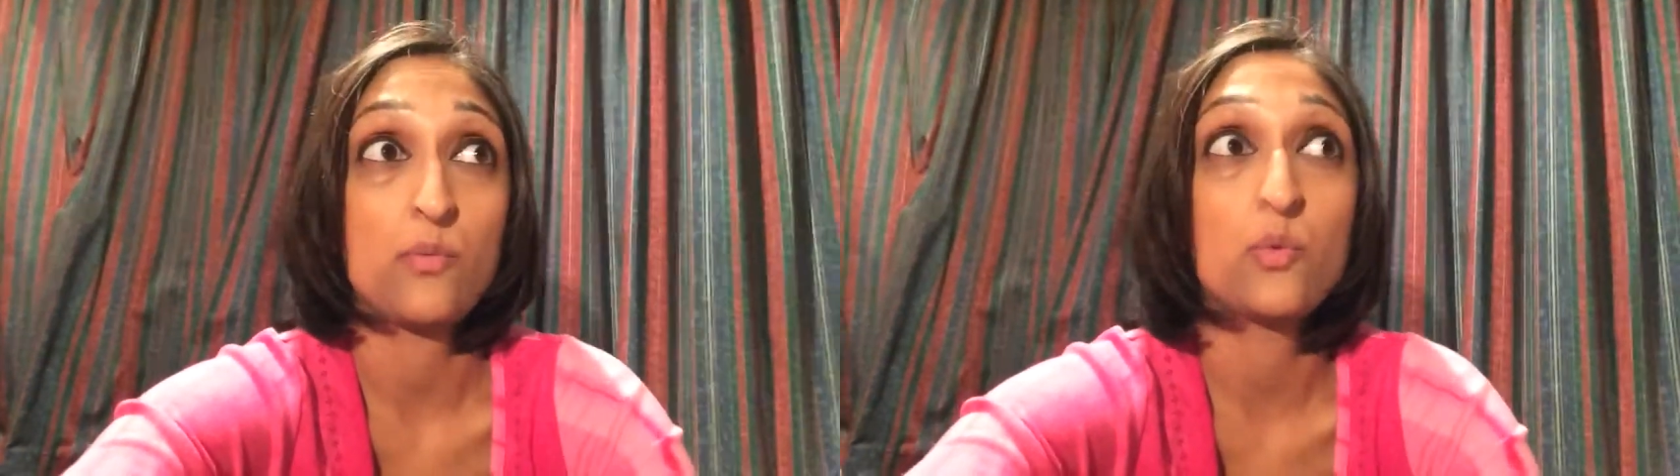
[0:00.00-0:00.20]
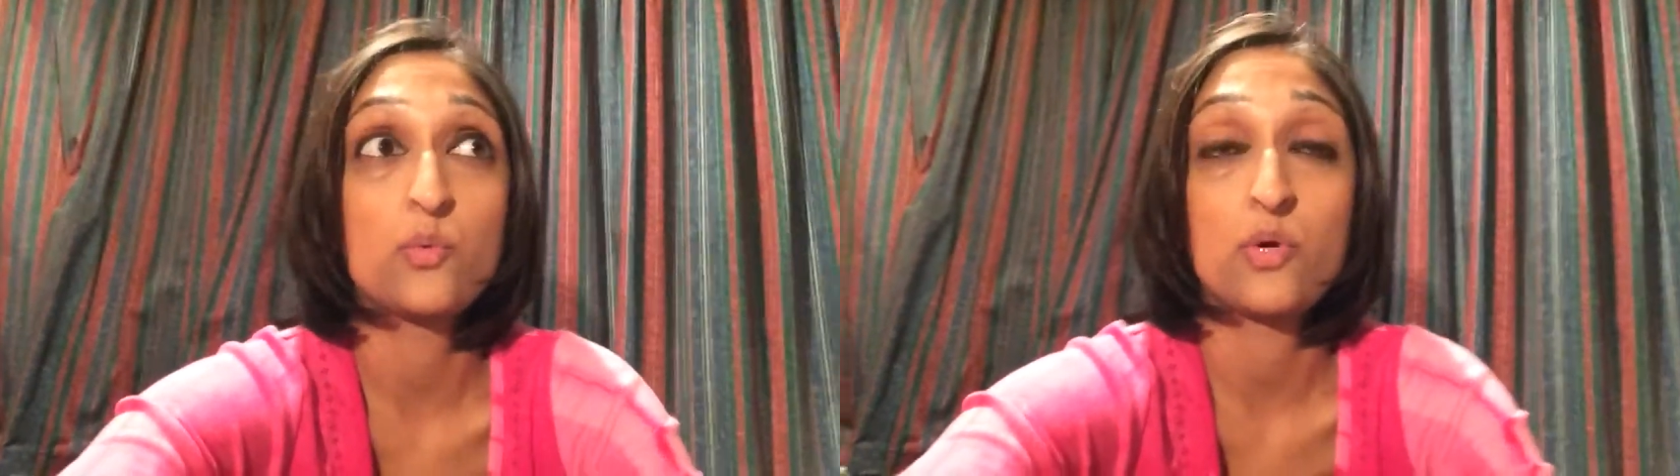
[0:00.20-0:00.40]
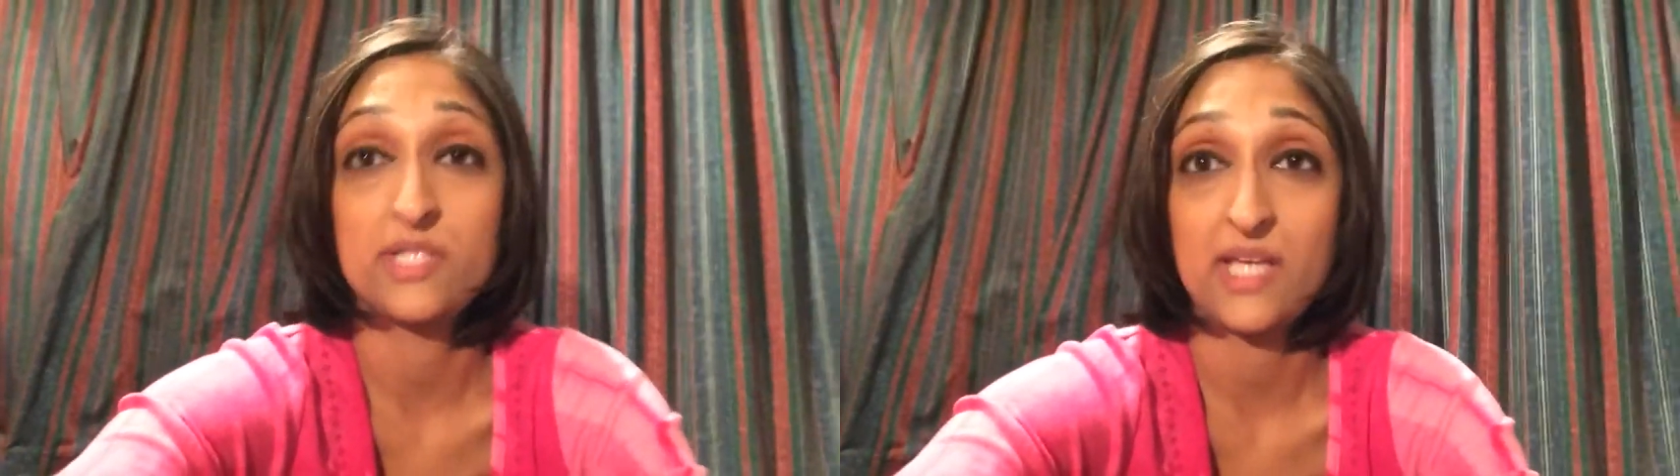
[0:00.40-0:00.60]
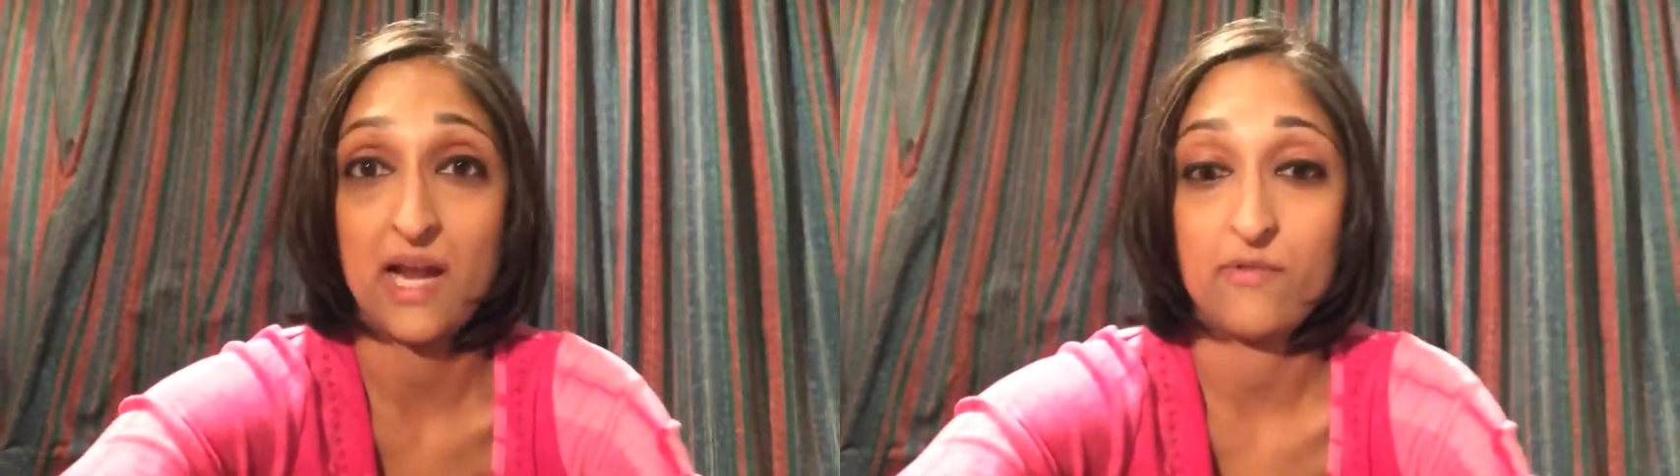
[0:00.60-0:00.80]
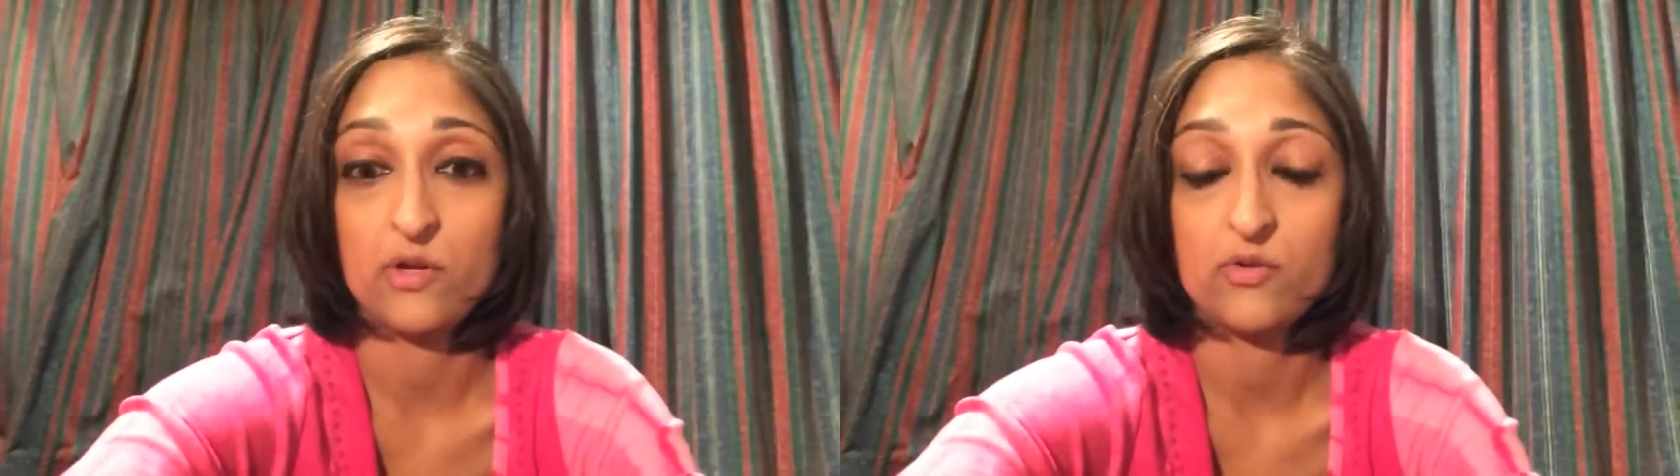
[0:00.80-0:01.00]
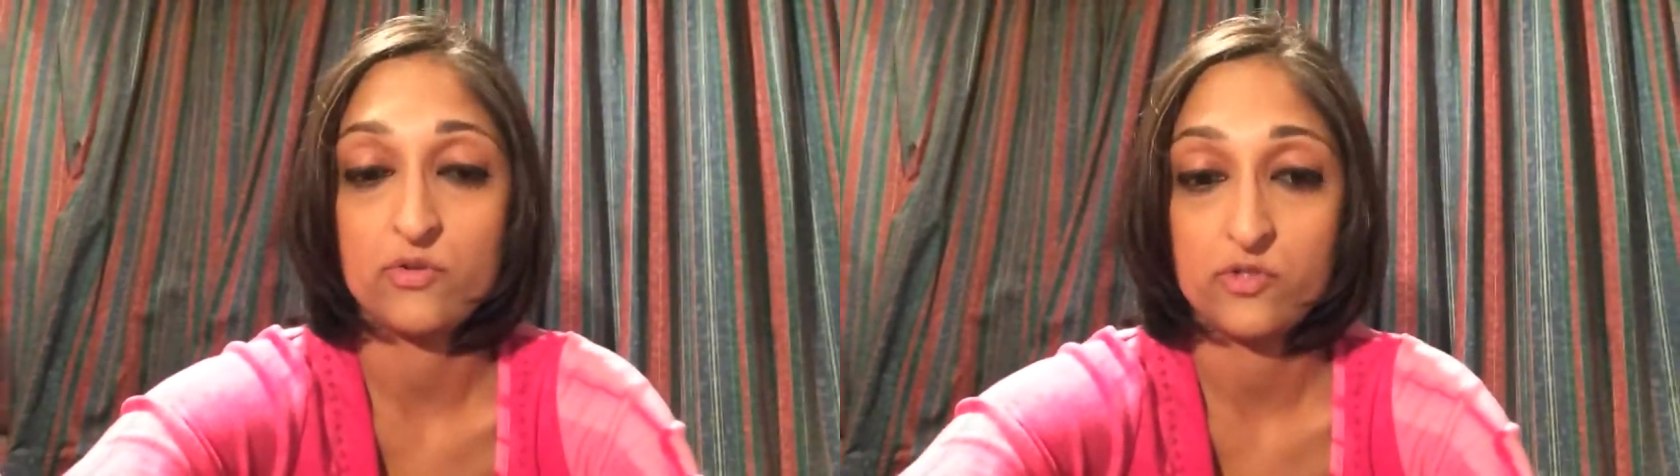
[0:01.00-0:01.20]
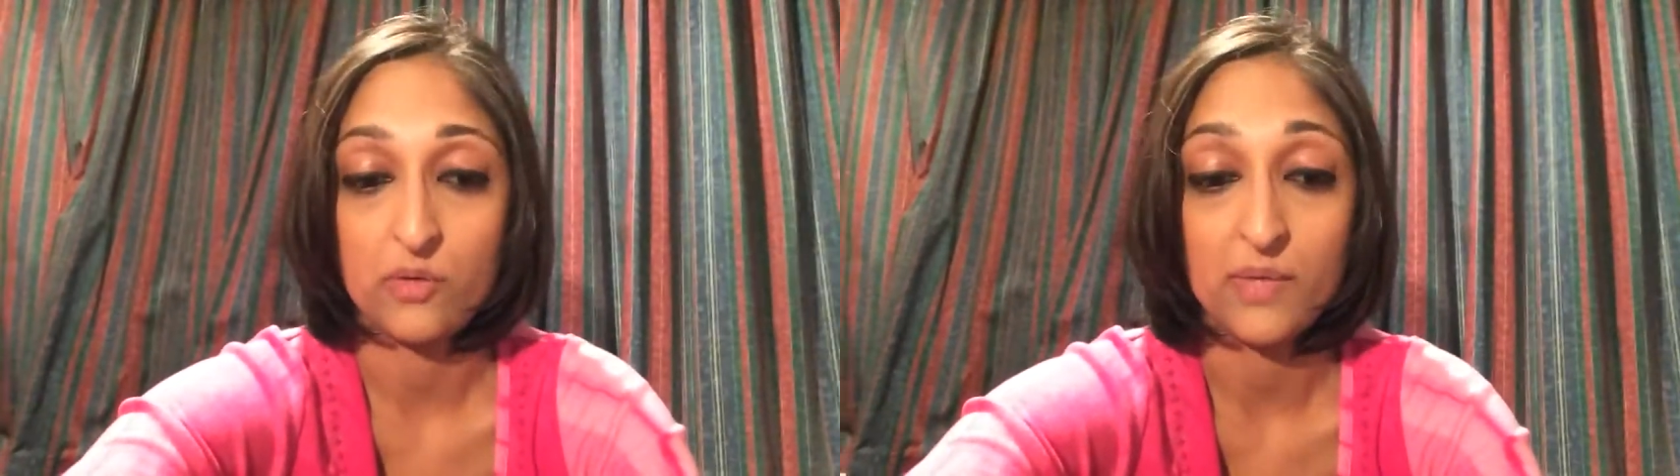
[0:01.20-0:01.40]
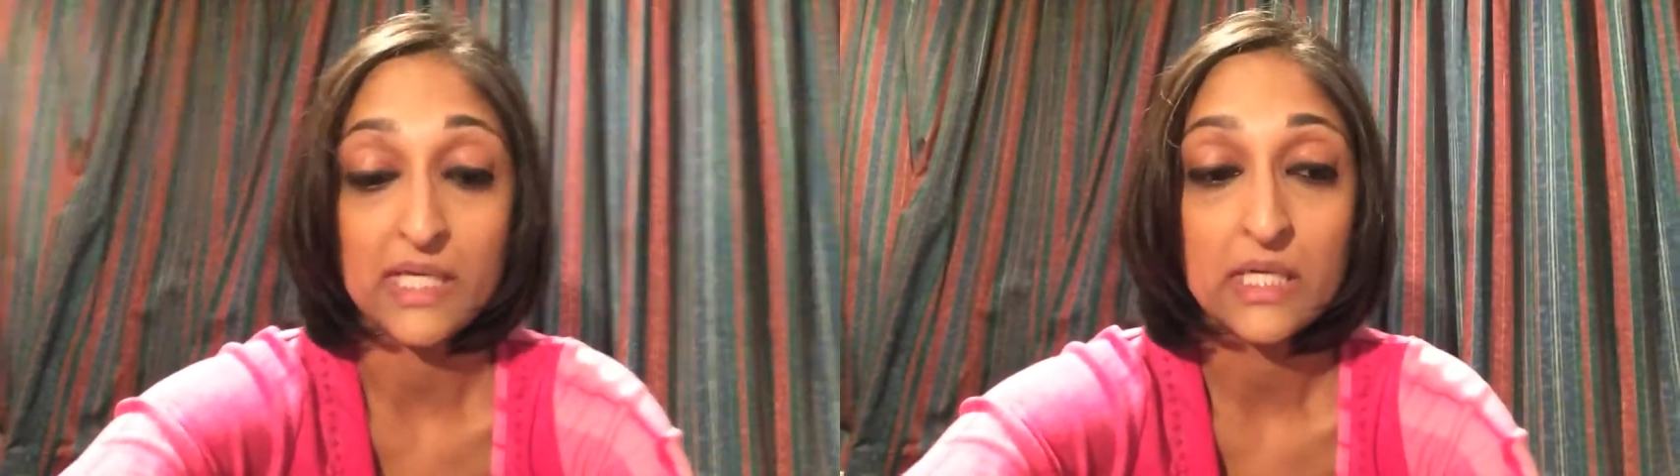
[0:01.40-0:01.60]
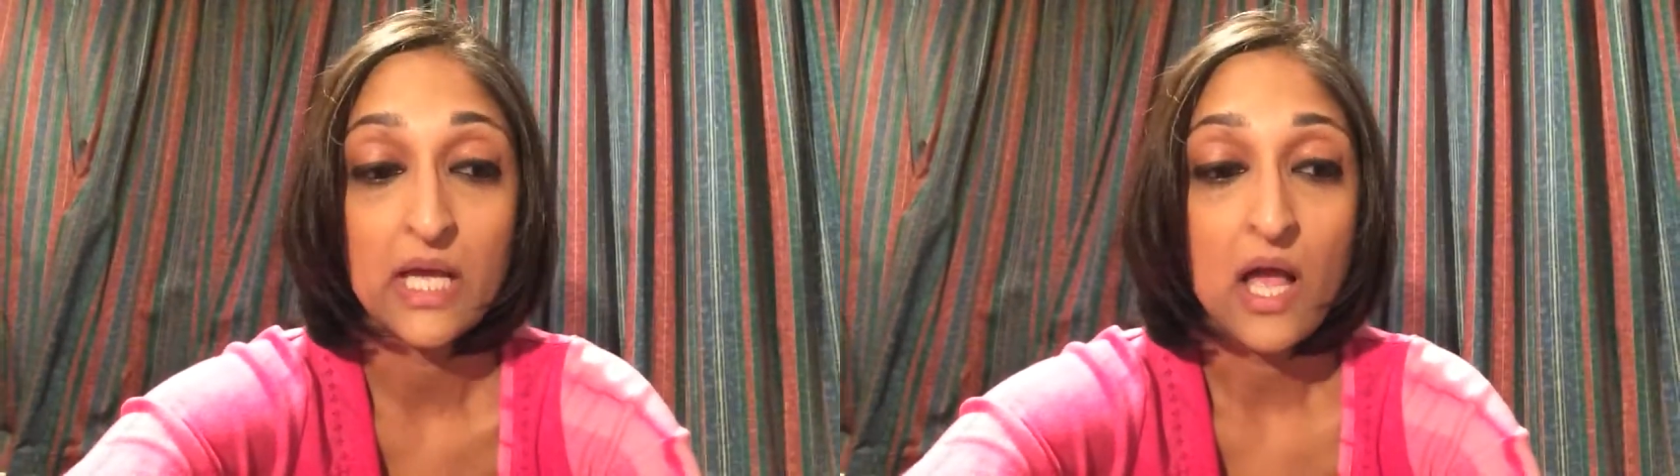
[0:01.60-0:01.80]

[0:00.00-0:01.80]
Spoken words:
would want to carry on doing.